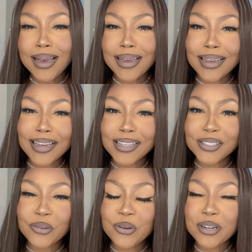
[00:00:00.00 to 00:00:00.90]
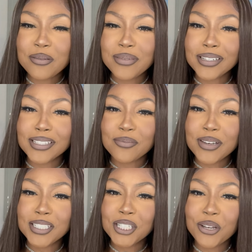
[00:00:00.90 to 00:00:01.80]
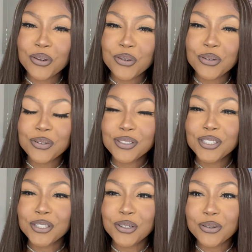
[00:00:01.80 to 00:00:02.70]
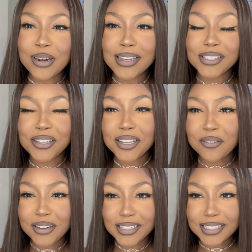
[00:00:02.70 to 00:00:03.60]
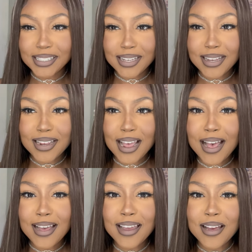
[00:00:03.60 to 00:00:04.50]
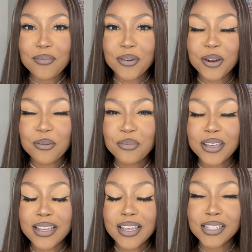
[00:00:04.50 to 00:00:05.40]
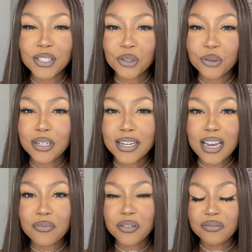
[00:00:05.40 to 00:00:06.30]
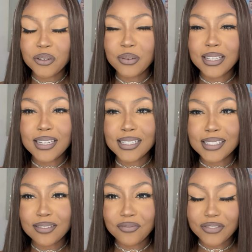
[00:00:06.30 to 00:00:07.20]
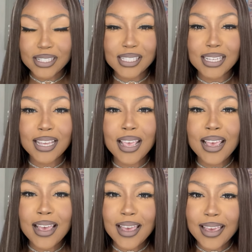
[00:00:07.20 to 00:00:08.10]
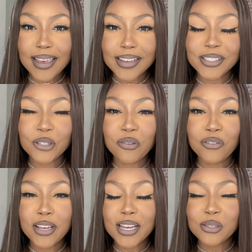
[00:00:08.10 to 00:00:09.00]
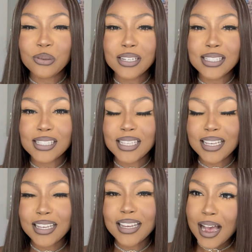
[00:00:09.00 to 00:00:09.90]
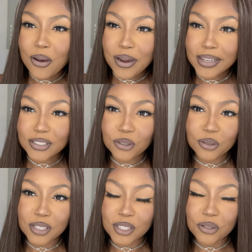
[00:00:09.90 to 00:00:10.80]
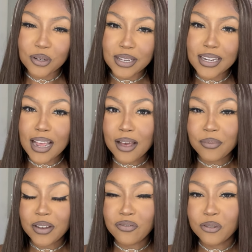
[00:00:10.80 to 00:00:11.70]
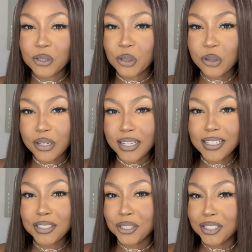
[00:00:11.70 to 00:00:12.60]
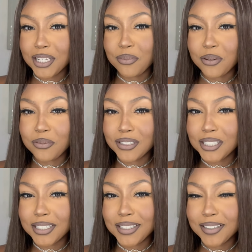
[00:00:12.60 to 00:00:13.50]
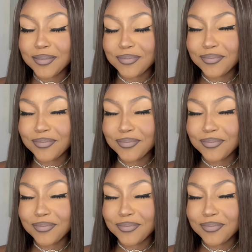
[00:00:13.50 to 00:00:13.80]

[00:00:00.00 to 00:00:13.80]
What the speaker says: Hi guys, welcome back to my channel. So as you can already see, I am going to be installing and reviewing the synthetic hair. So if you guys want to see how I install this unit and my thoughts on it, just keep on watching.